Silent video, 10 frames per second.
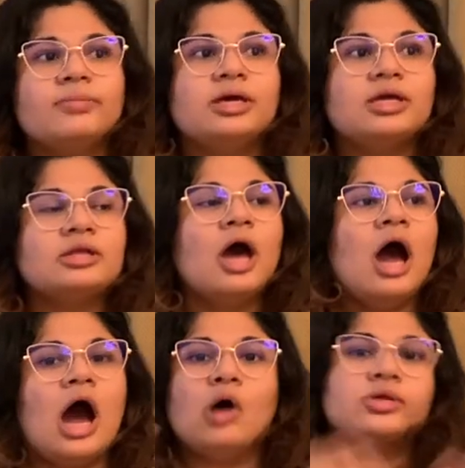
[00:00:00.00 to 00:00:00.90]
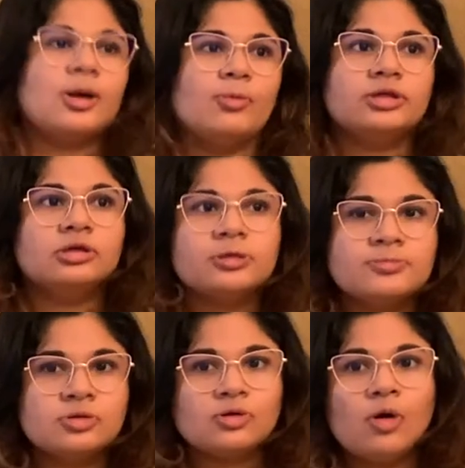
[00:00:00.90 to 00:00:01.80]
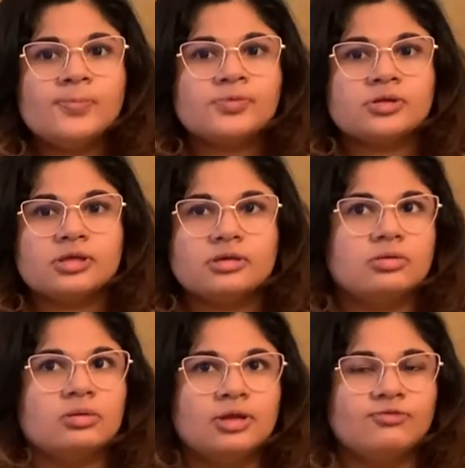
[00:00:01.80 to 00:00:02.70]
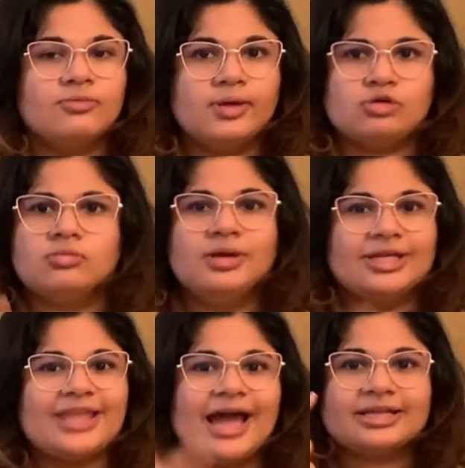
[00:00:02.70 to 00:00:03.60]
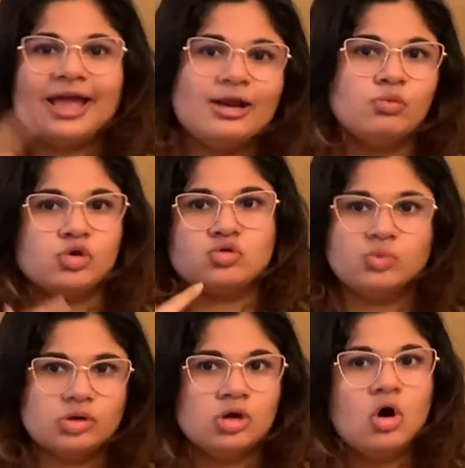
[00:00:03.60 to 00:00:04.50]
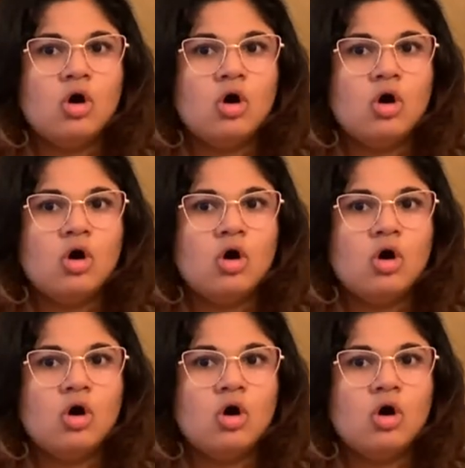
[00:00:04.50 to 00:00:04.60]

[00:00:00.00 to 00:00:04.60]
be it how someone absorbs information, be it tactile, visual,